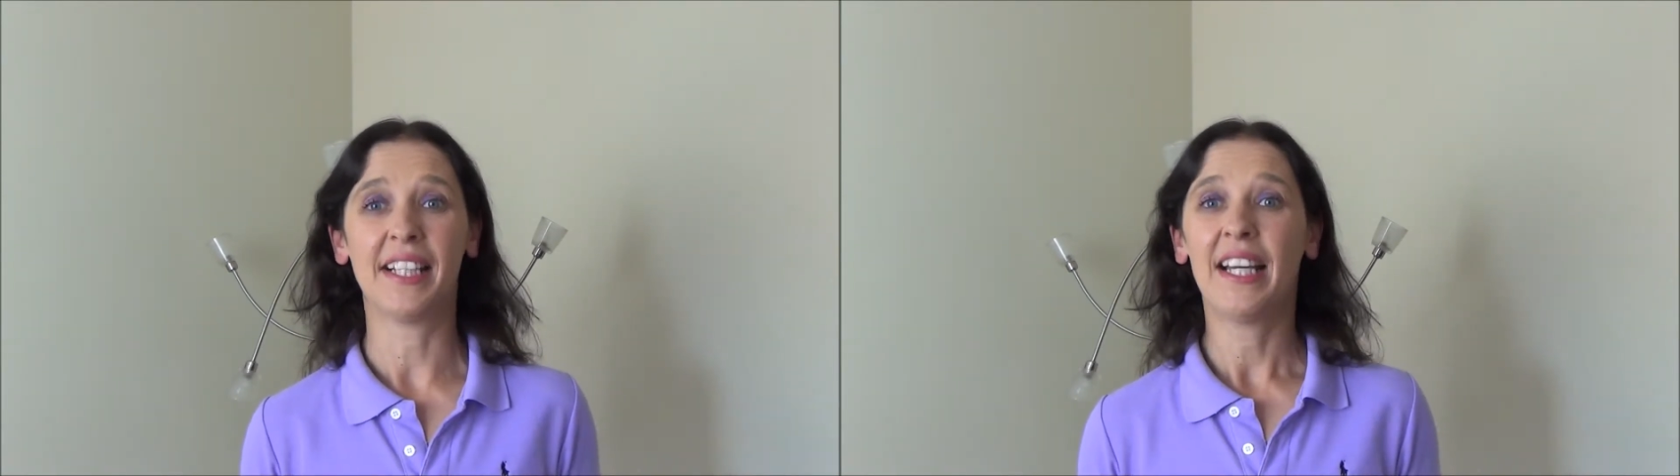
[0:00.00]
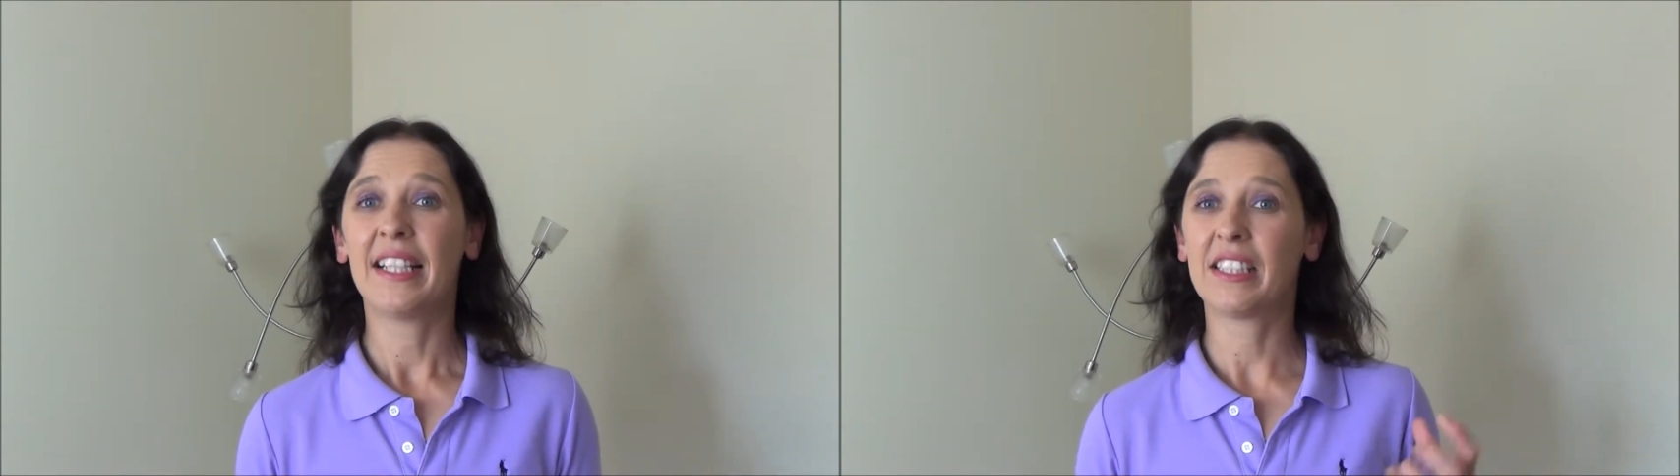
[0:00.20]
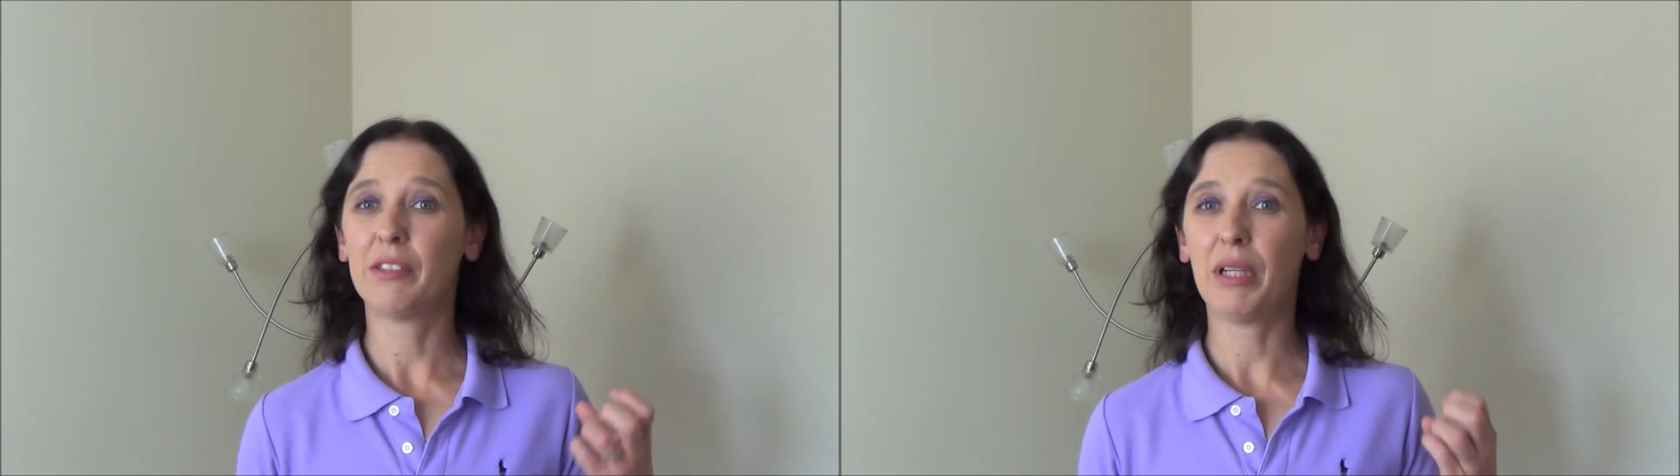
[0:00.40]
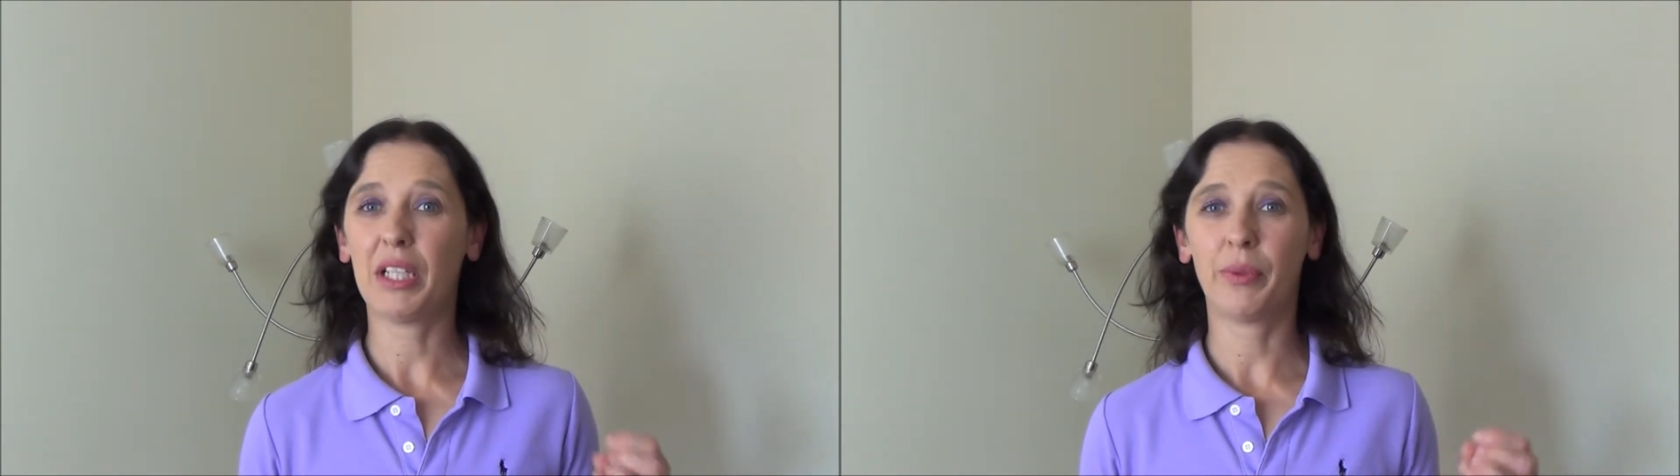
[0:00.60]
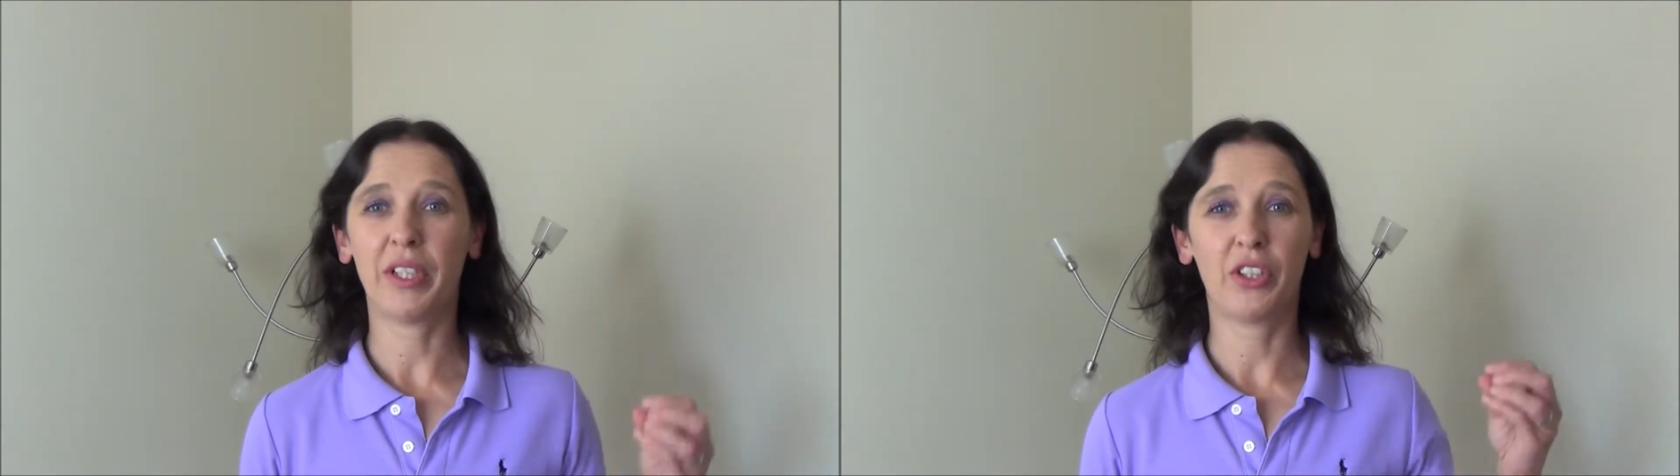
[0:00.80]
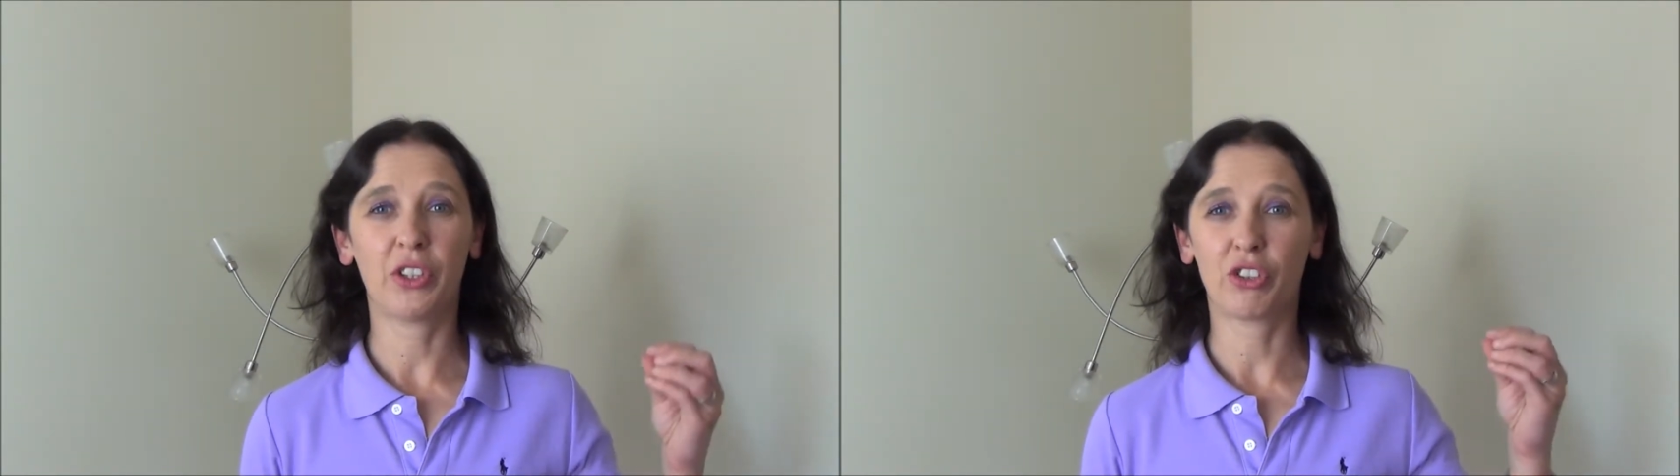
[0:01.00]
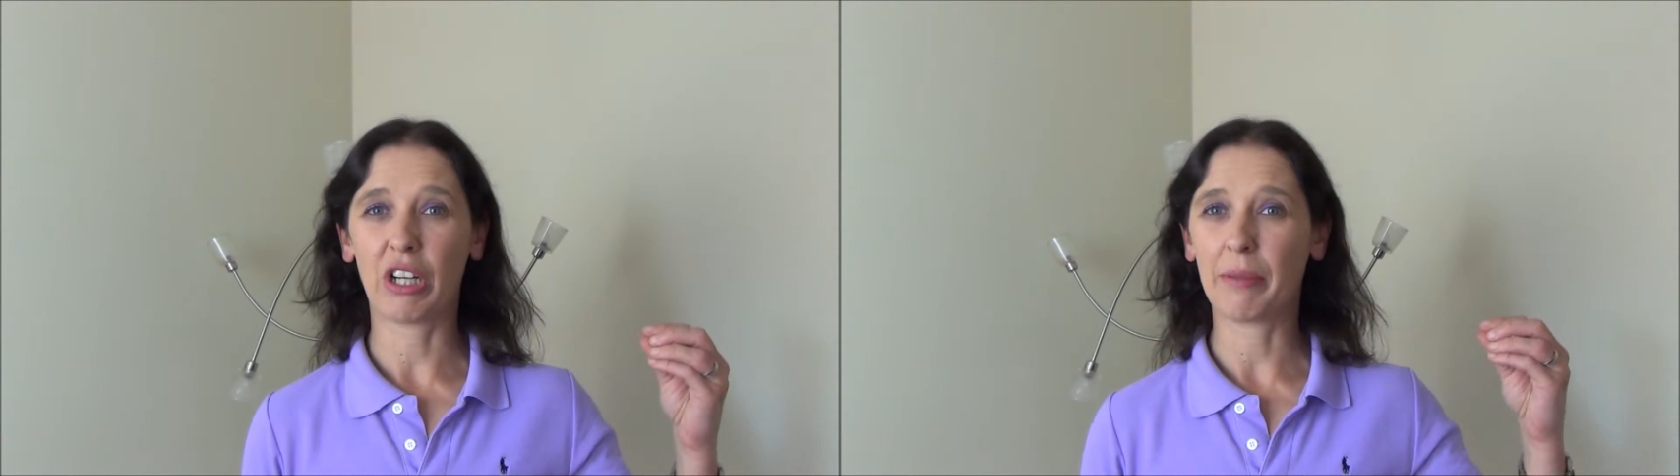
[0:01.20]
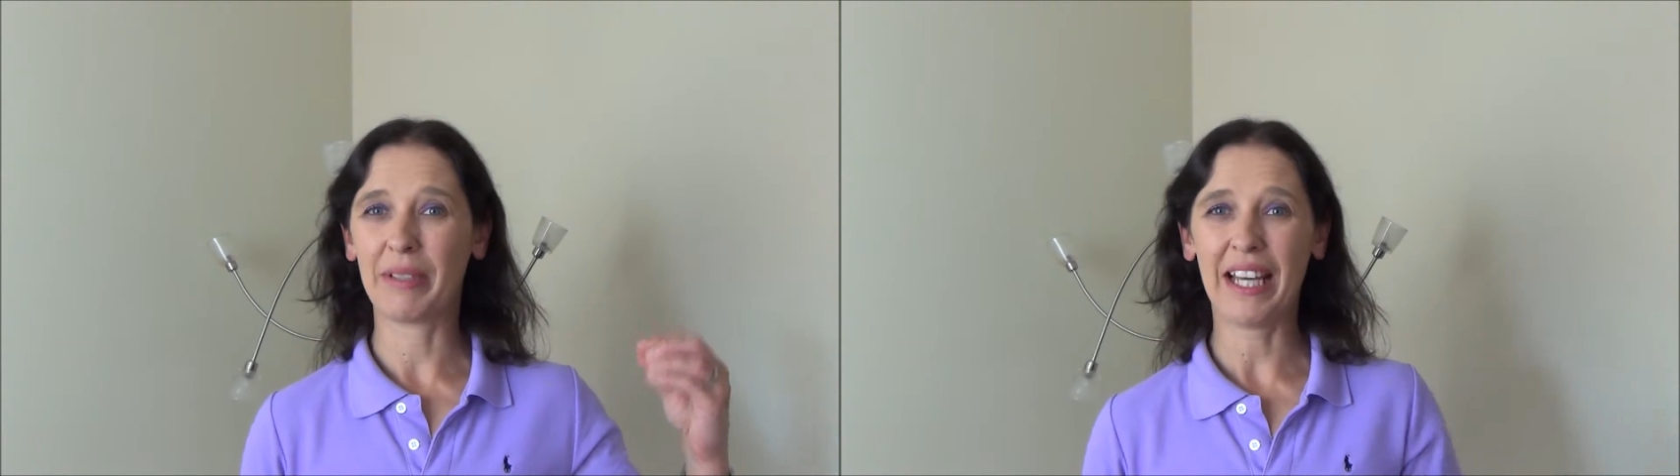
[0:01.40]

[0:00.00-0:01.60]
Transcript: It doesn't matter whether you're trying to be